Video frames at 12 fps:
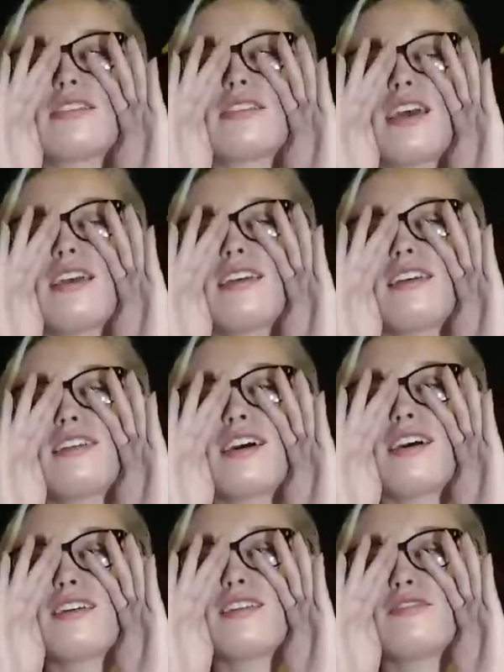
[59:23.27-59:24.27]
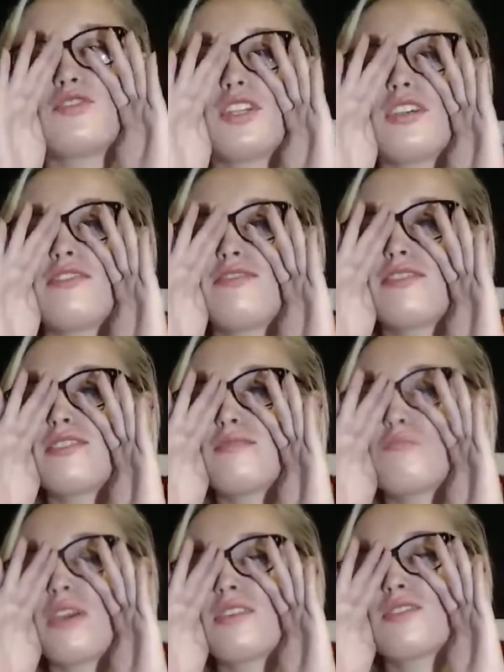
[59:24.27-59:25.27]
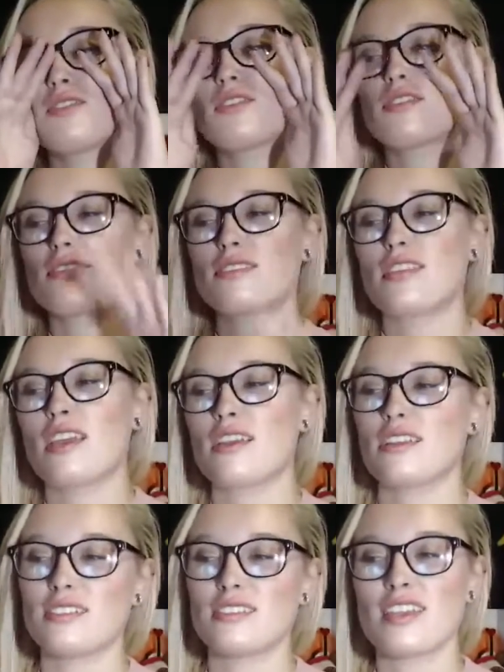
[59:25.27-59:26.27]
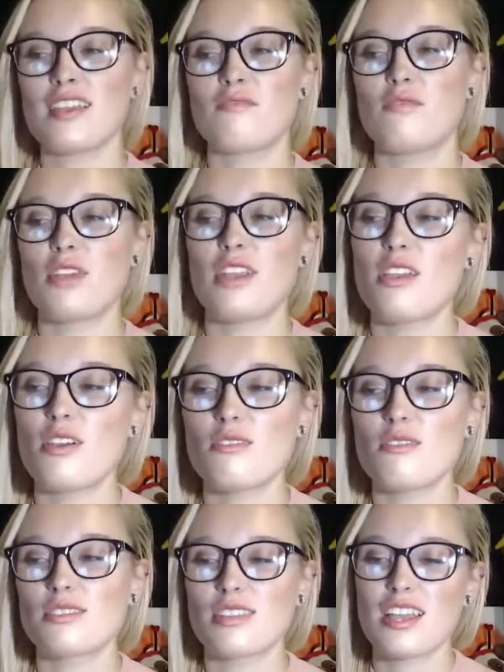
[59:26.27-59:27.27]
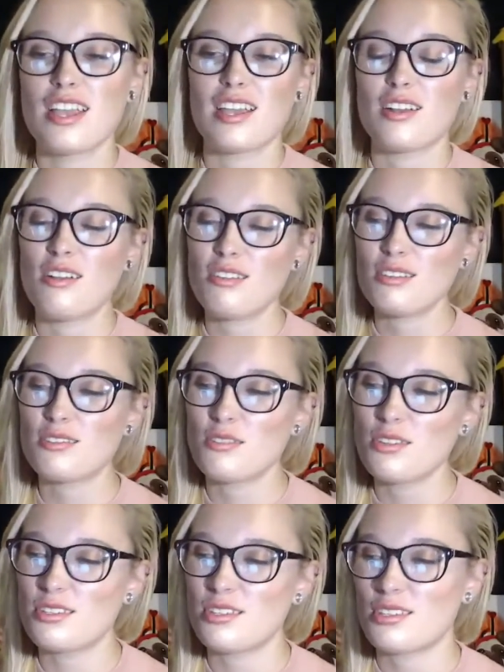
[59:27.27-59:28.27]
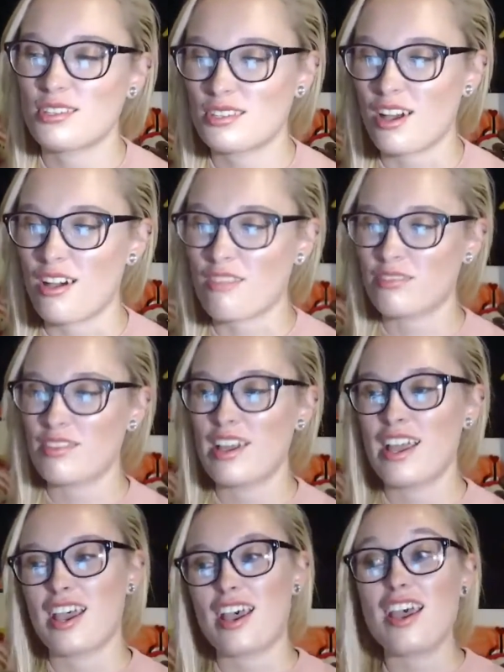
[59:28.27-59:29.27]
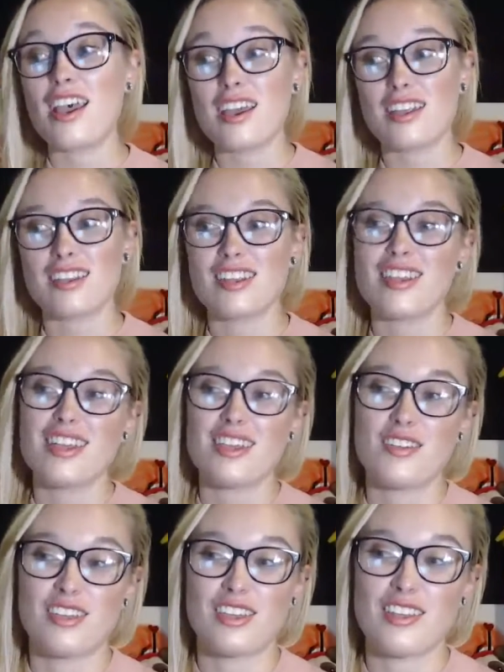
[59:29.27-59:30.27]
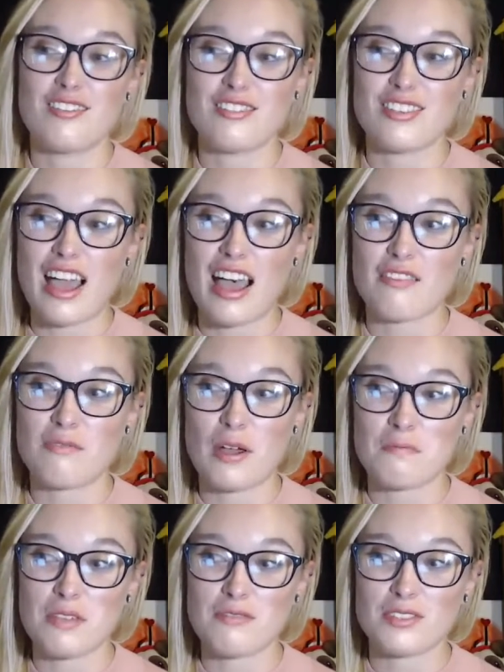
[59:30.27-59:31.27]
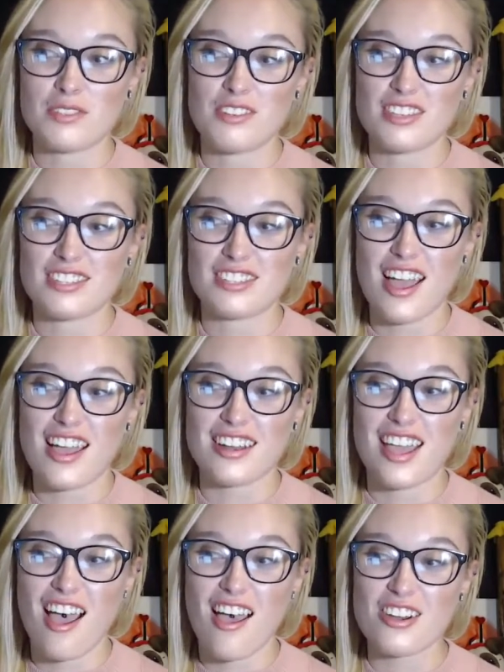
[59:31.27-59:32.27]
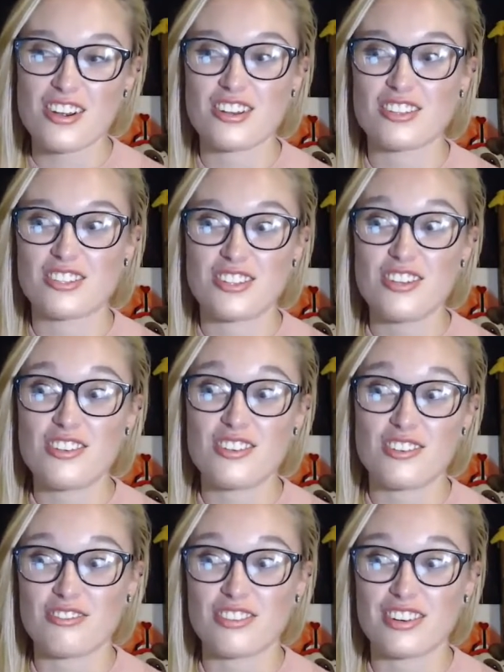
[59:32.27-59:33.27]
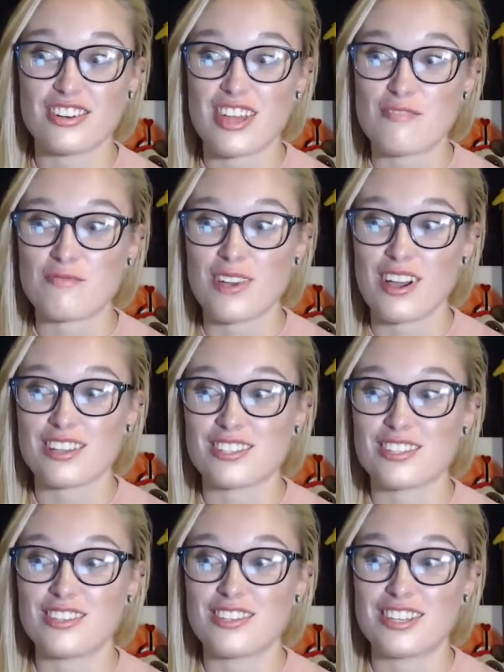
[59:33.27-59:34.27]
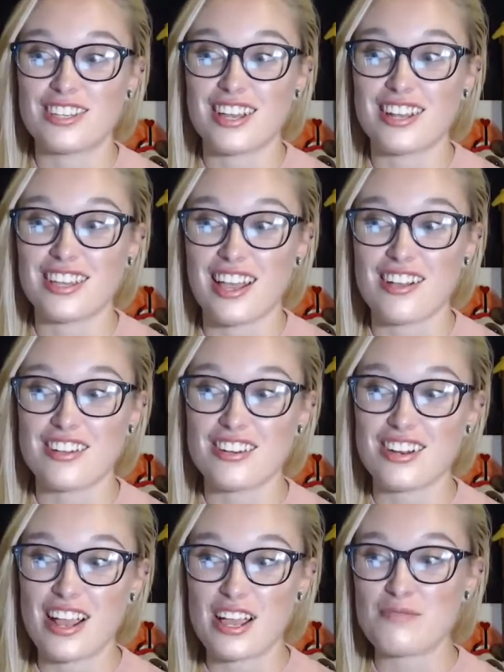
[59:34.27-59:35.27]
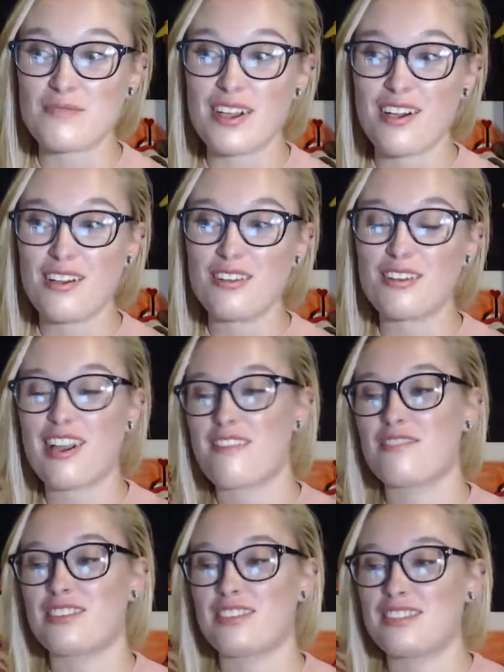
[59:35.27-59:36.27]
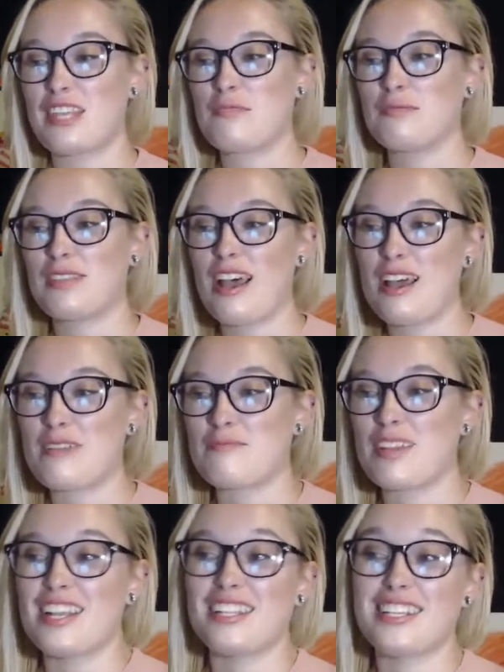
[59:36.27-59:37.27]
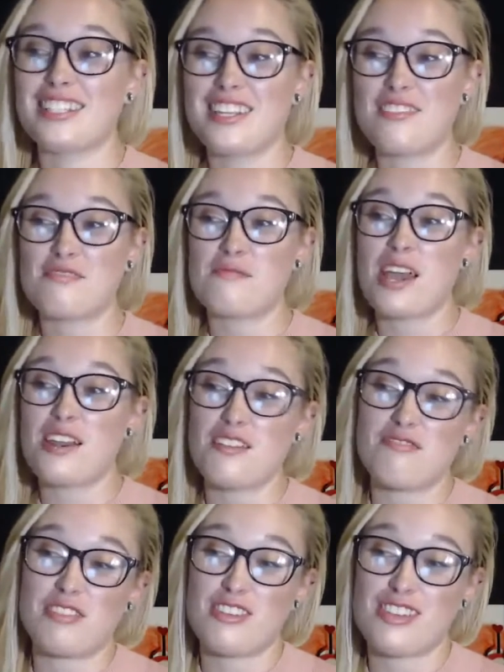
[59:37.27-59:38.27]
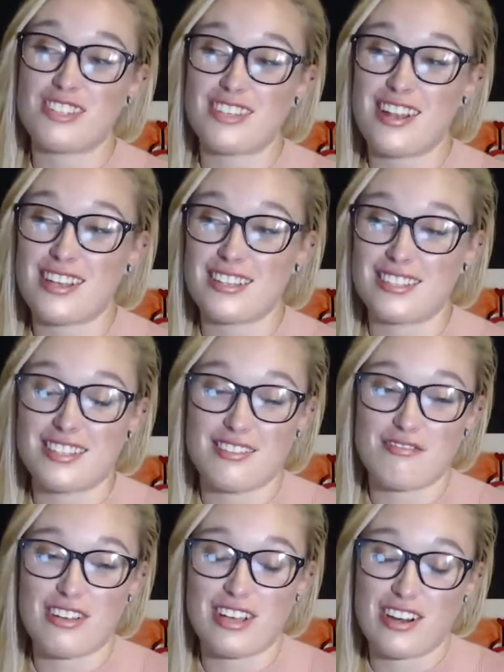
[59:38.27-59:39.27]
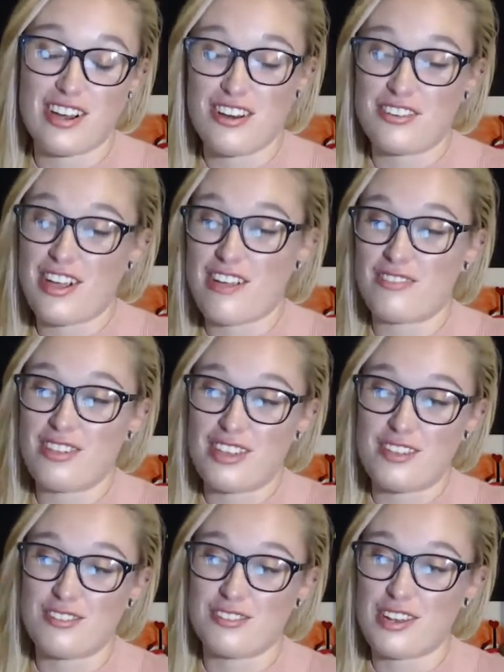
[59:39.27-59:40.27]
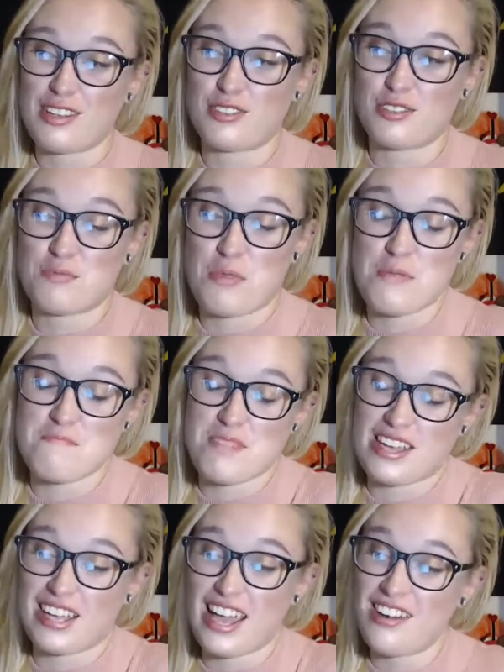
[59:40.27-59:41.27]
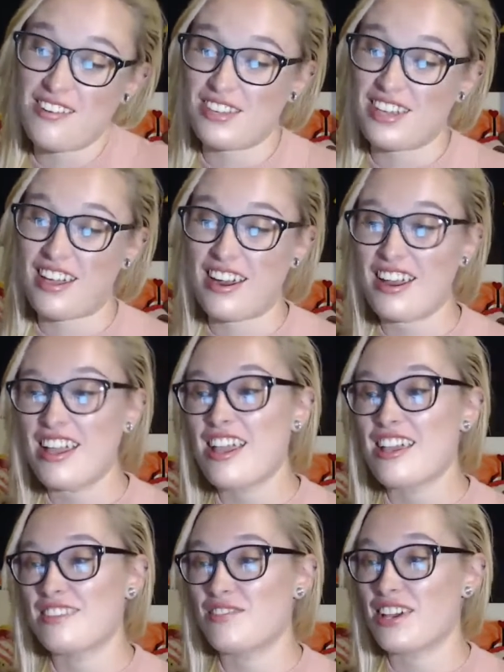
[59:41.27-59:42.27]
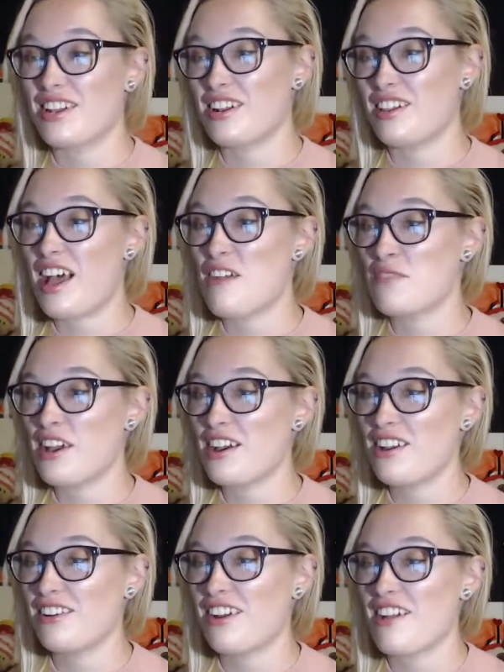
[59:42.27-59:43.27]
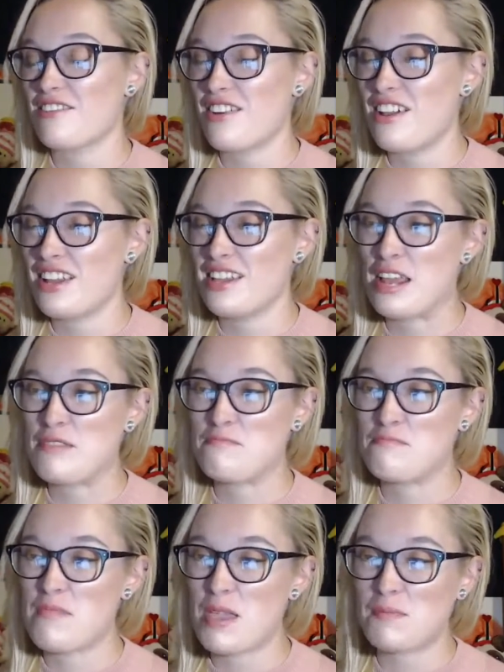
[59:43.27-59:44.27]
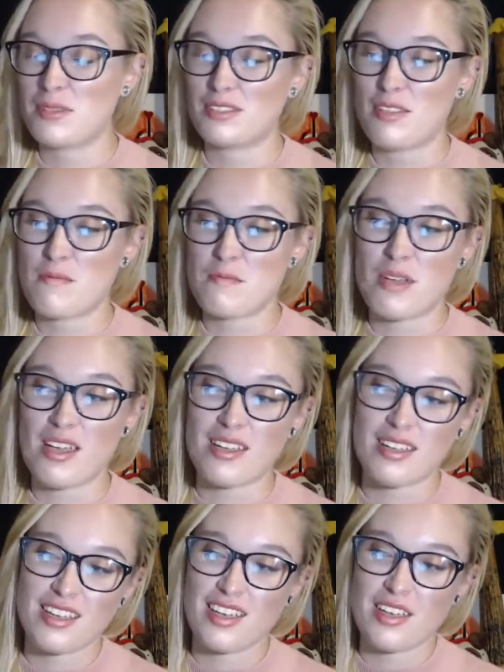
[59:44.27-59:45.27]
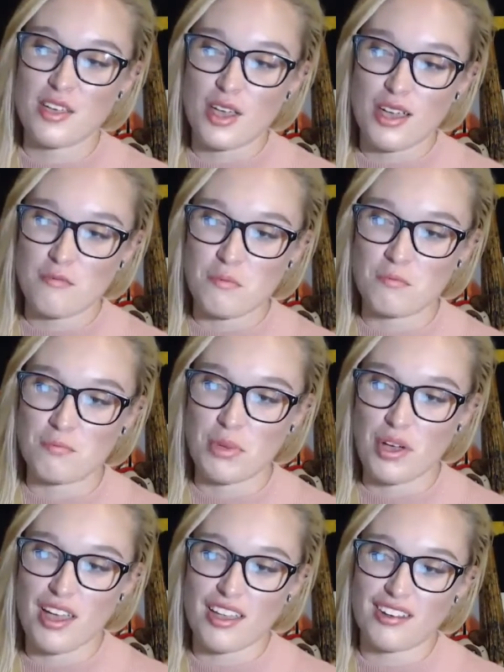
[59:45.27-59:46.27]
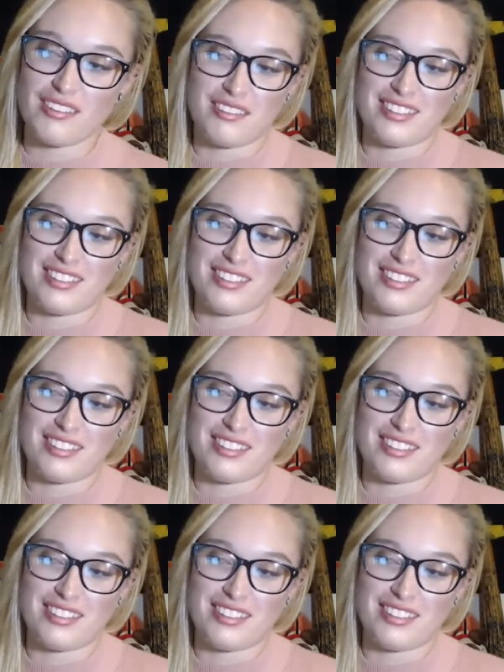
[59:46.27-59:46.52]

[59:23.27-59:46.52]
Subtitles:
and get GIFs, pictures, and videos, and all sorts of stuff. And you can even, I'm even doing signed calendars too for $10. So you can get a calendar and my autograph at the same time. Doesn't even matter if you use it as a fucking autograph. You can use it as a sperm bank. I don't care. But it'll have my autograph on it and maybe some of my butt.